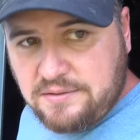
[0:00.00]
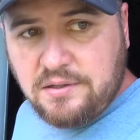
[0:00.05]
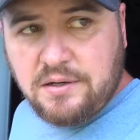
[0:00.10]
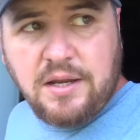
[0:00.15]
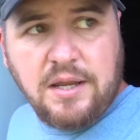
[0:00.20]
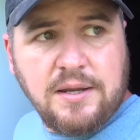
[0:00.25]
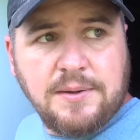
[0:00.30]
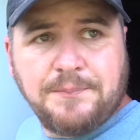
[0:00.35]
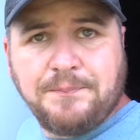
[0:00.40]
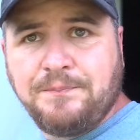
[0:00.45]

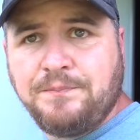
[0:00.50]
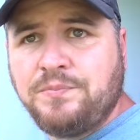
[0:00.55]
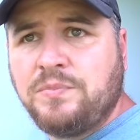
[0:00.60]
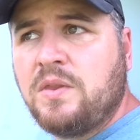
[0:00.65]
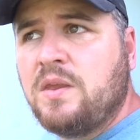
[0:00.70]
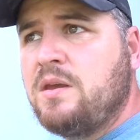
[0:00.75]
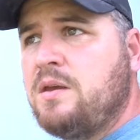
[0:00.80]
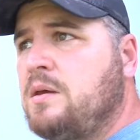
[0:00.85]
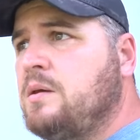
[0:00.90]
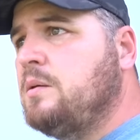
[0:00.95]
today.
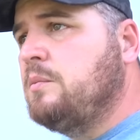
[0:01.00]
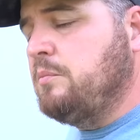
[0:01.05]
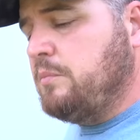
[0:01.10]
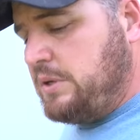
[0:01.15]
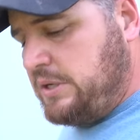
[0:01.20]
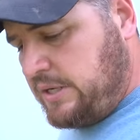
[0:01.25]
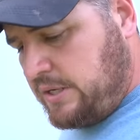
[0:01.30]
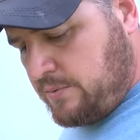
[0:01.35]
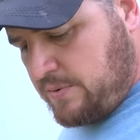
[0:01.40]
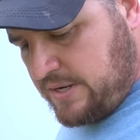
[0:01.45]

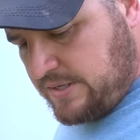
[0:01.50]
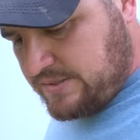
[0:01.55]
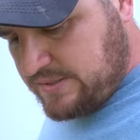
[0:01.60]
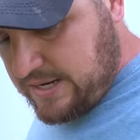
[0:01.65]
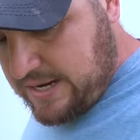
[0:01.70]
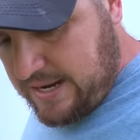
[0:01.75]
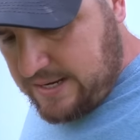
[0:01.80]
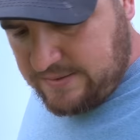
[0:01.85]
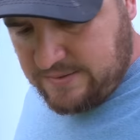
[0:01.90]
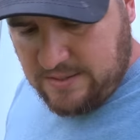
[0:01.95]
But anyways,
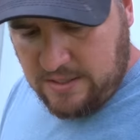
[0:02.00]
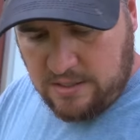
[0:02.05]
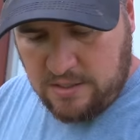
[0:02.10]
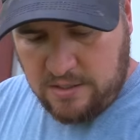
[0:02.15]
guys,